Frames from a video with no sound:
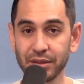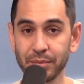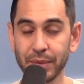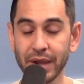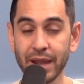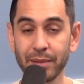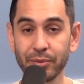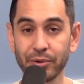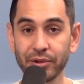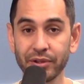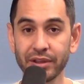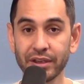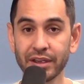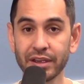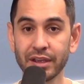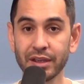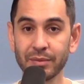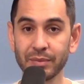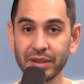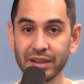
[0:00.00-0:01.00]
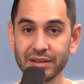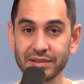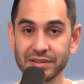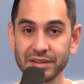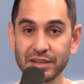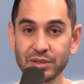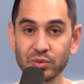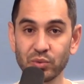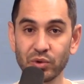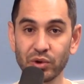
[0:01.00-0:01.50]
the Bible, because
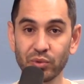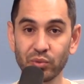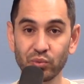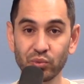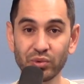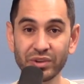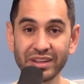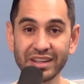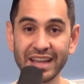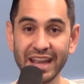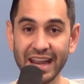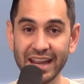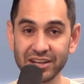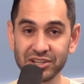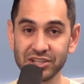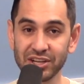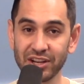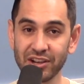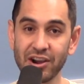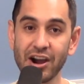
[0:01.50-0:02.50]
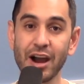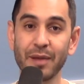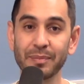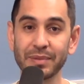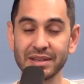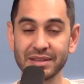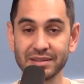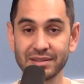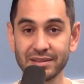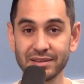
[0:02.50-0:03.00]
these were really ancient
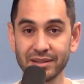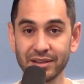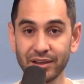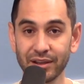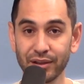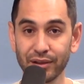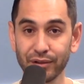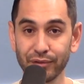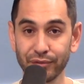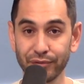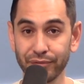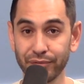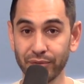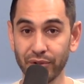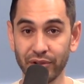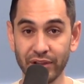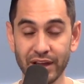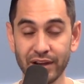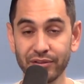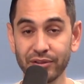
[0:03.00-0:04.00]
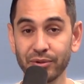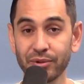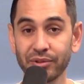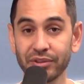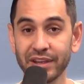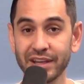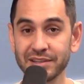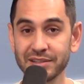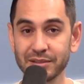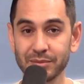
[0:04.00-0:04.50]
copies of a lot of the Old
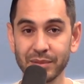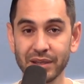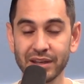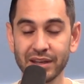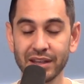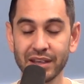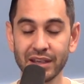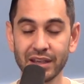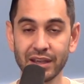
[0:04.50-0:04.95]
Testament.